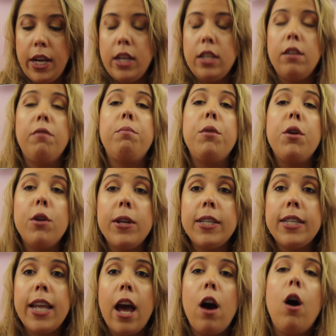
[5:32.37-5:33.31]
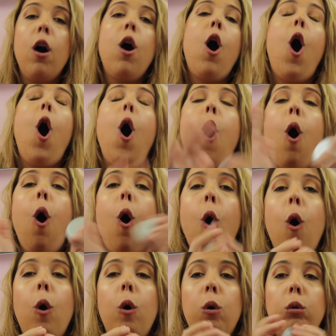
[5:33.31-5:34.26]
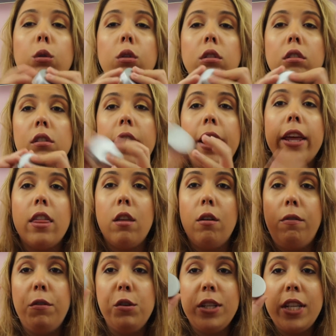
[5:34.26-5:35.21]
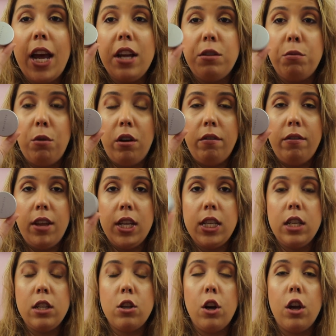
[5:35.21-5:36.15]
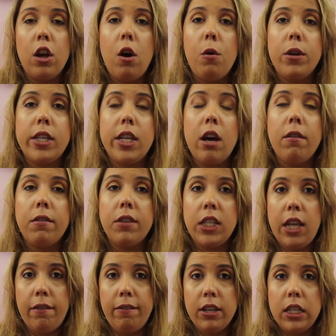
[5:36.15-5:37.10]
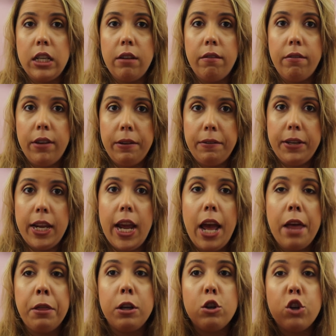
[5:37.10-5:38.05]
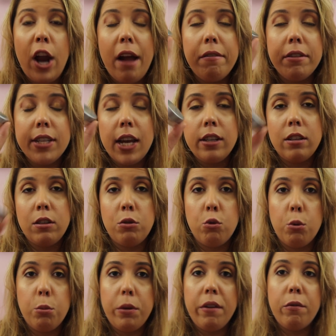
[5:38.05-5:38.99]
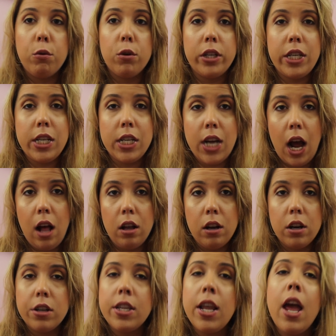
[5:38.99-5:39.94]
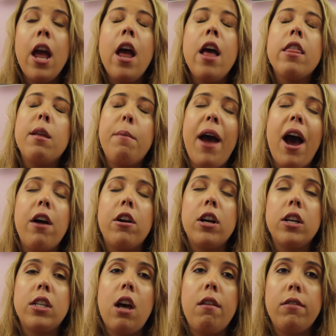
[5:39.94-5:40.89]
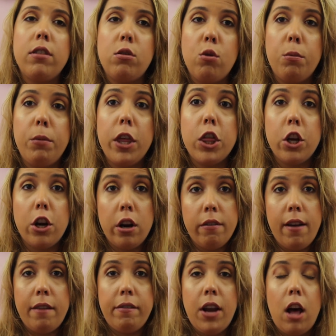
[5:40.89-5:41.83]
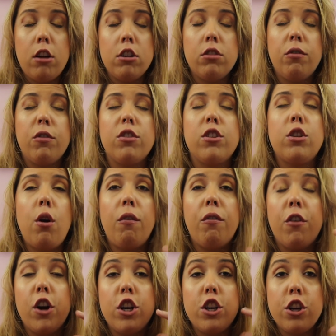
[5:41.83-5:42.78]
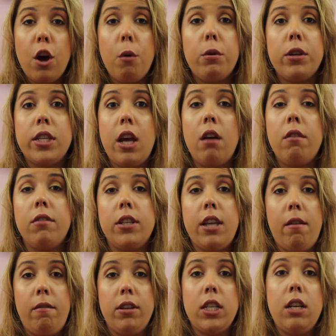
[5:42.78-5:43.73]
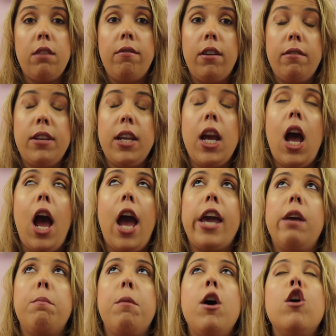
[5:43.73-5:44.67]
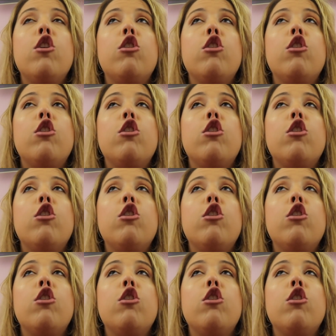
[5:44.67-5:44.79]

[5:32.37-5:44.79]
Days of Beauty sale, a whole, like the full size one of this is going to go on sale for $17.50, and the travel size is normally $14. The powder itself is normally $35. So for it to go on sale for $17.50, I am